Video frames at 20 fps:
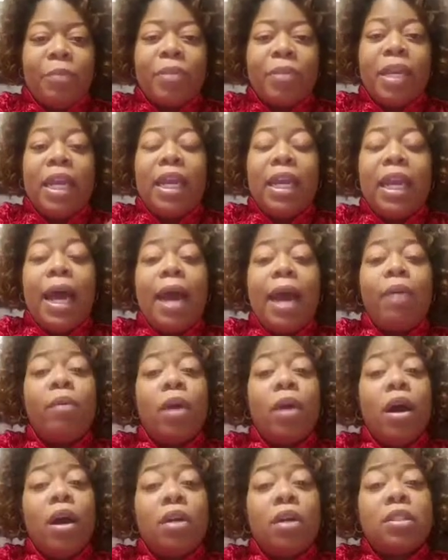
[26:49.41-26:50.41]
And I
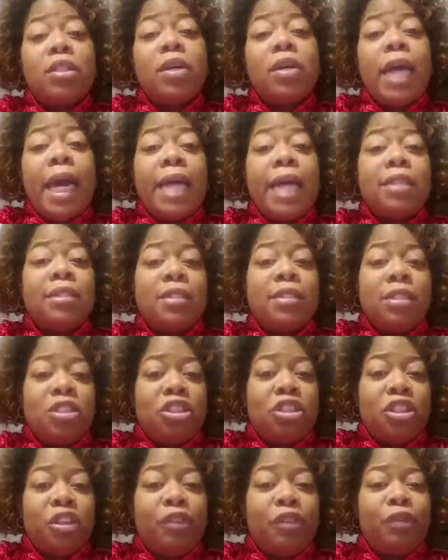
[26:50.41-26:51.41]
will also ask this
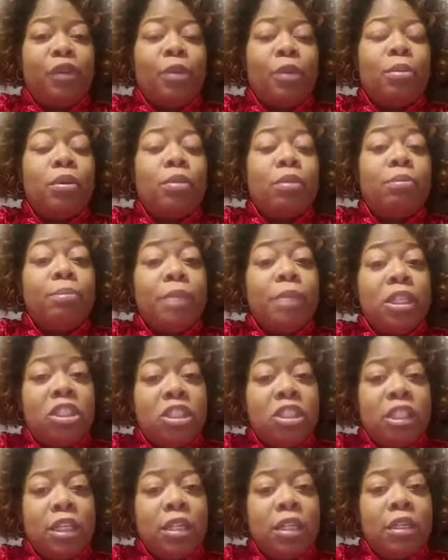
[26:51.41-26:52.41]
year for
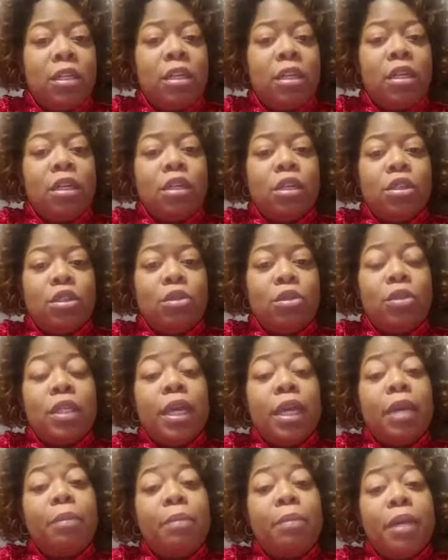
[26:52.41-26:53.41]
permission to
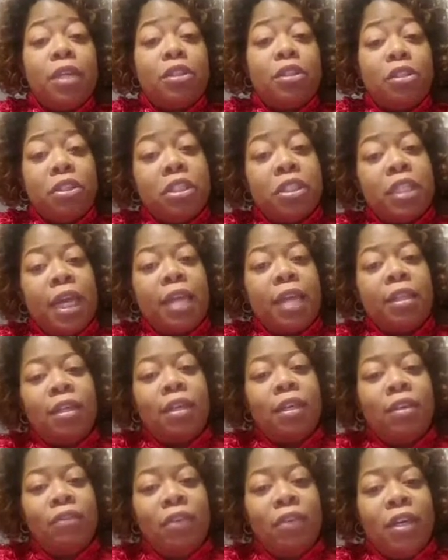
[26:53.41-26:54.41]
take pictures at
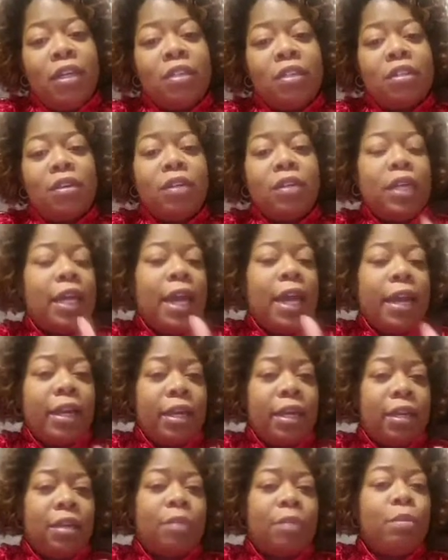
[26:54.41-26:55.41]
the event so that I
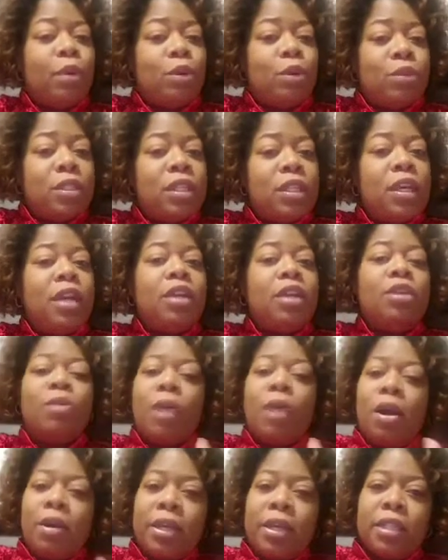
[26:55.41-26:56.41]
can post it and you
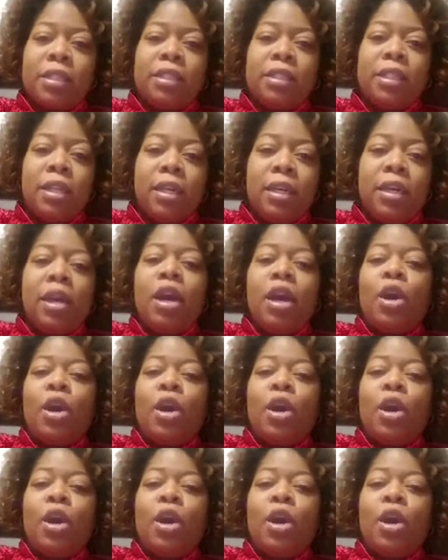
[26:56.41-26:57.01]
all can see